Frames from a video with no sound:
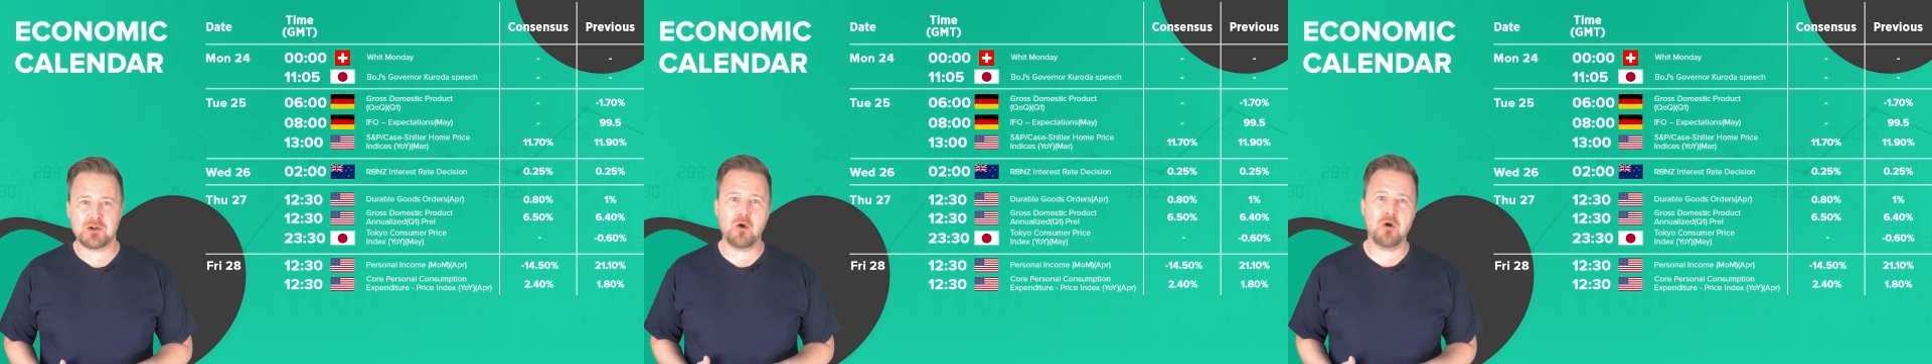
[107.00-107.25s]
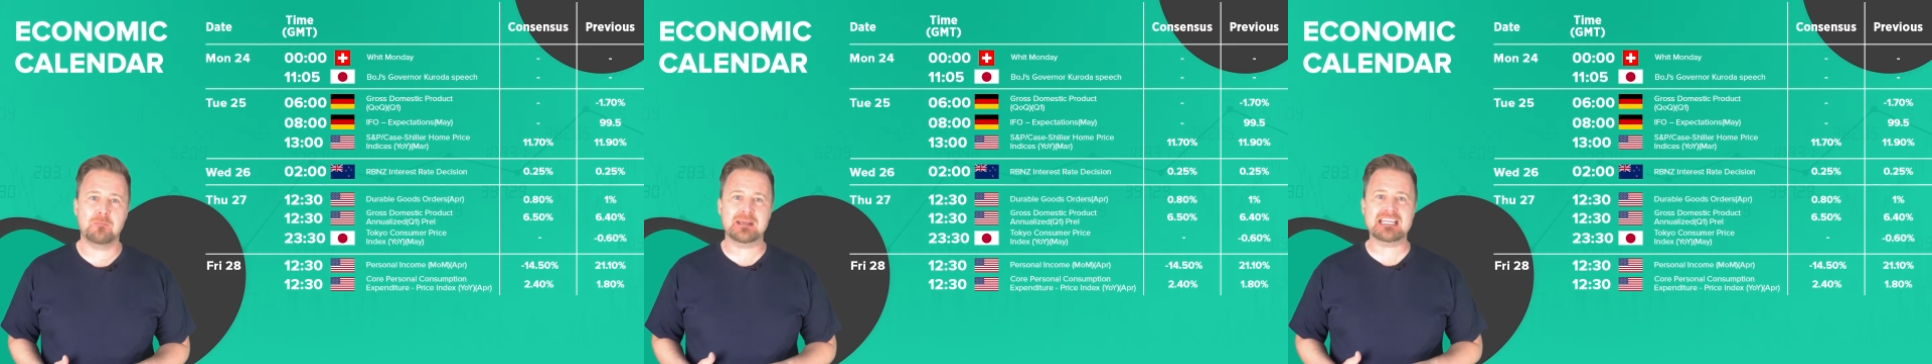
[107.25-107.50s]

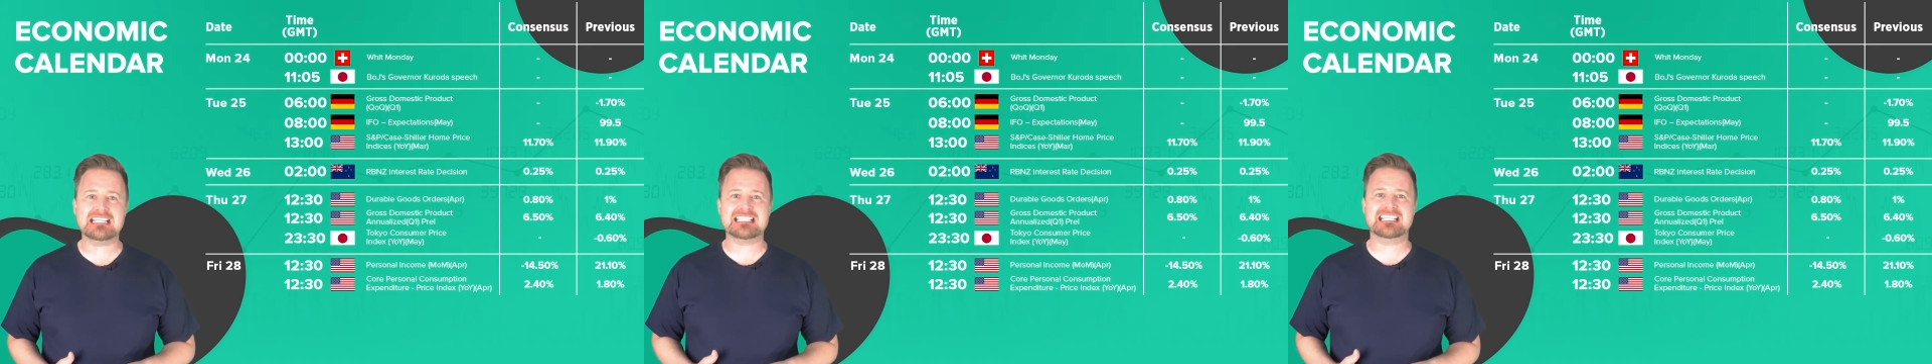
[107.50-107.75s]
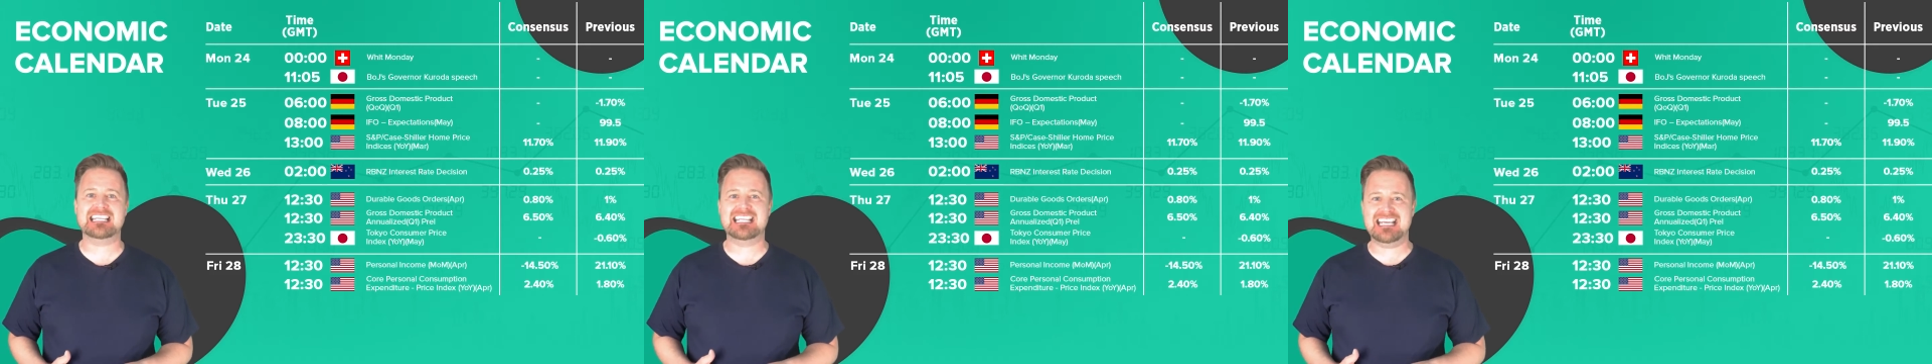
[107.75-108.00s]
core
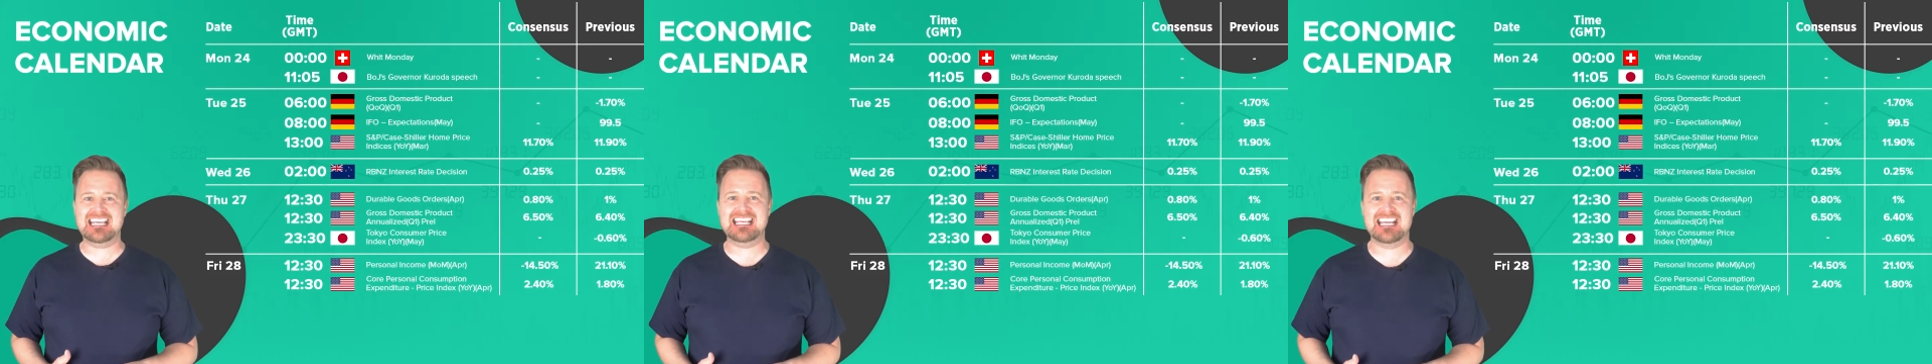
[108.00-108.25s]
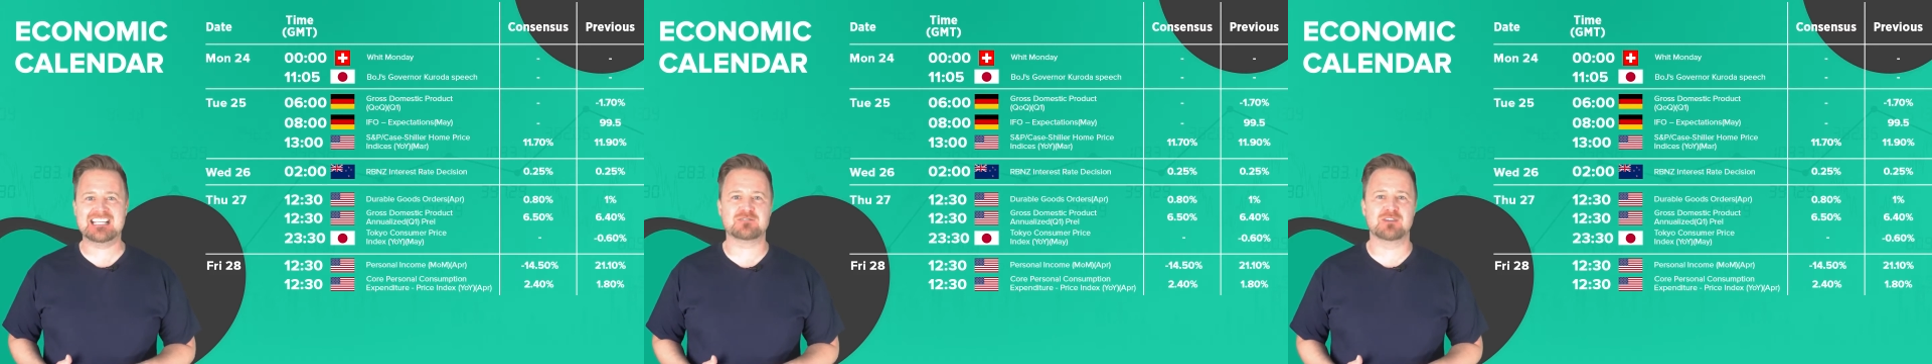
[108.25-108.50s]

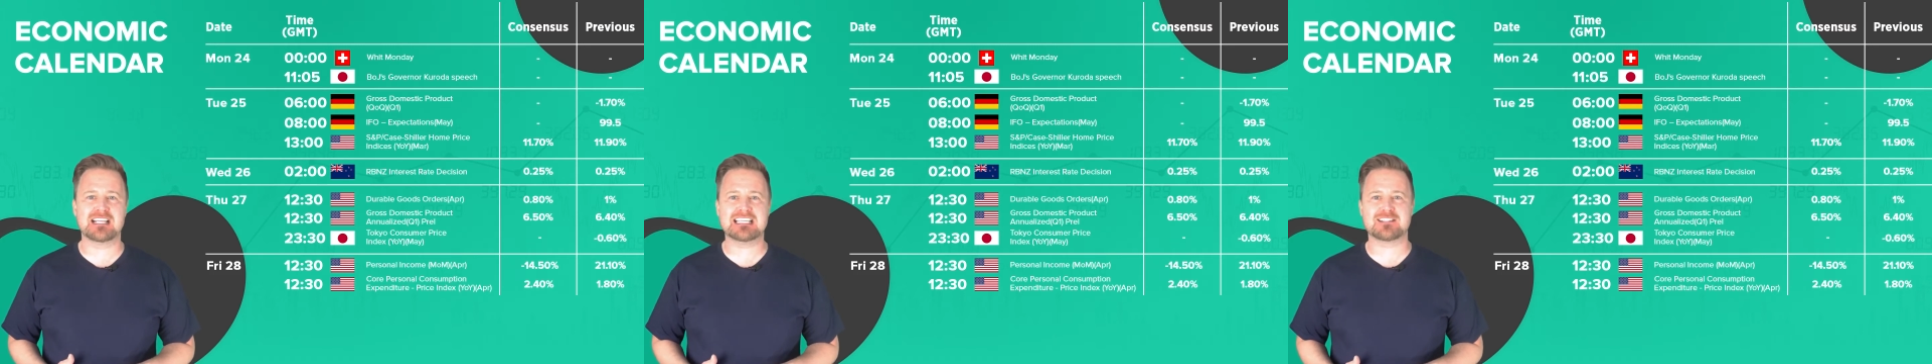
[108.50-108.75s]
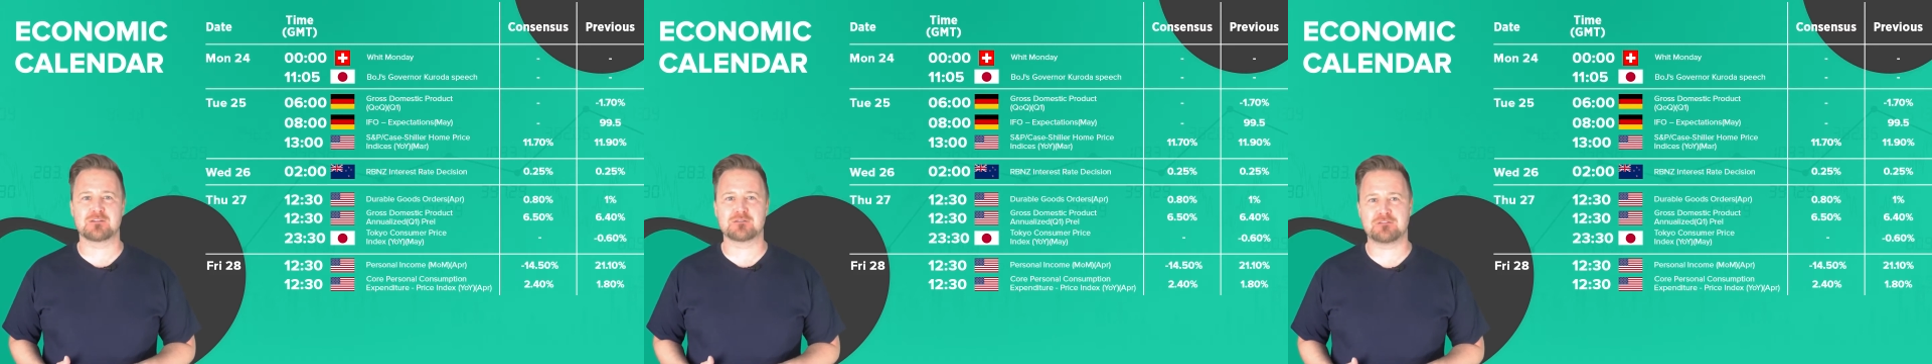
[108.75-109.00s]
PCE is
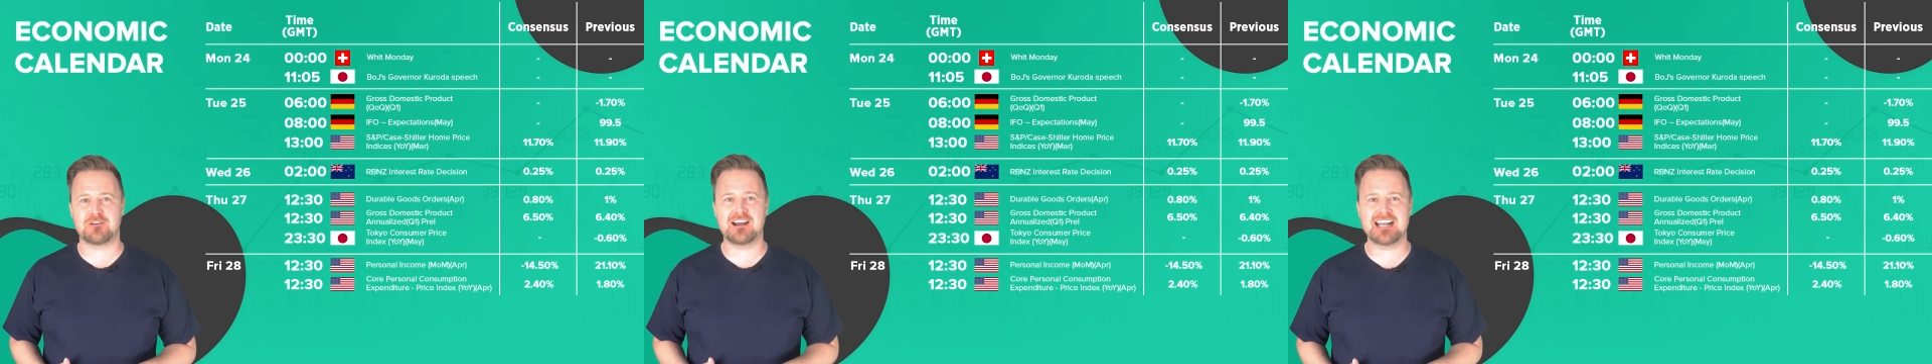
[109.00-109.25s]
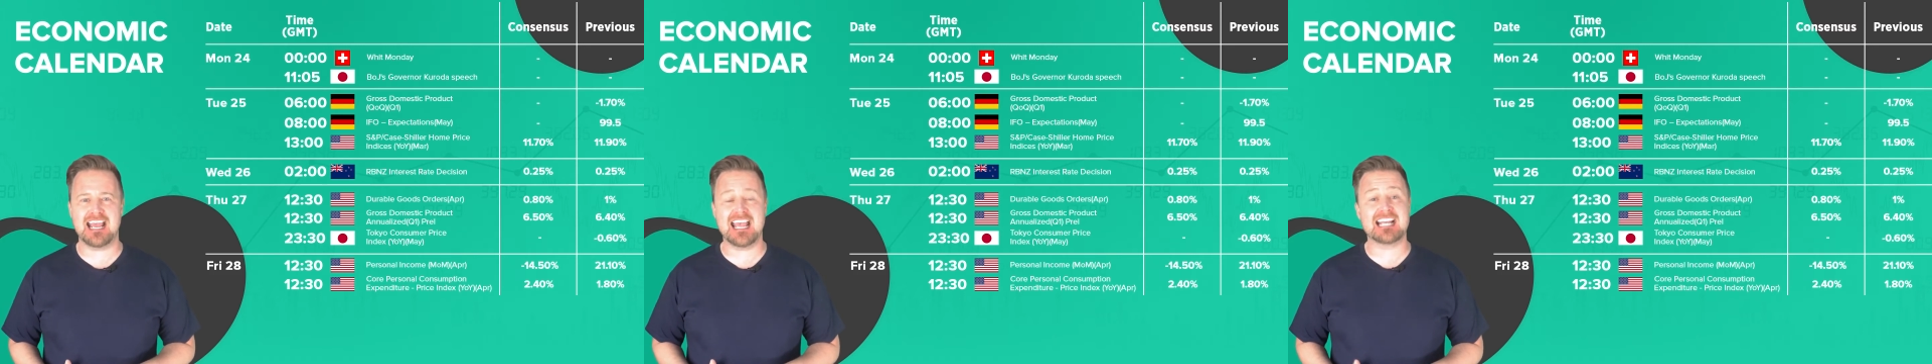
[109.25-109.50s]
released on
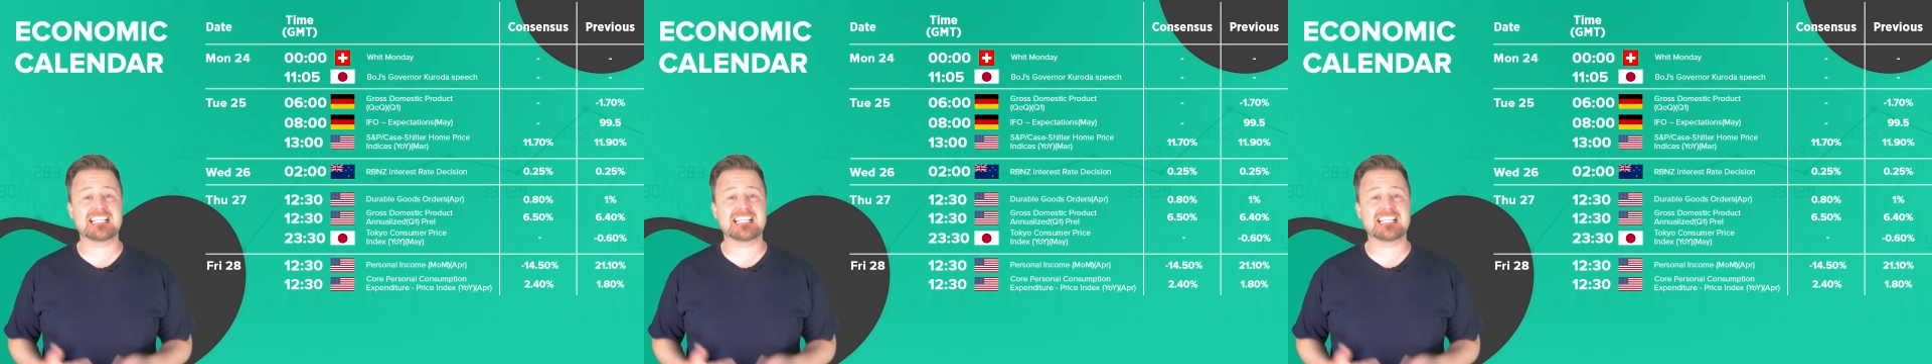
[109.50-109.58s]
Friday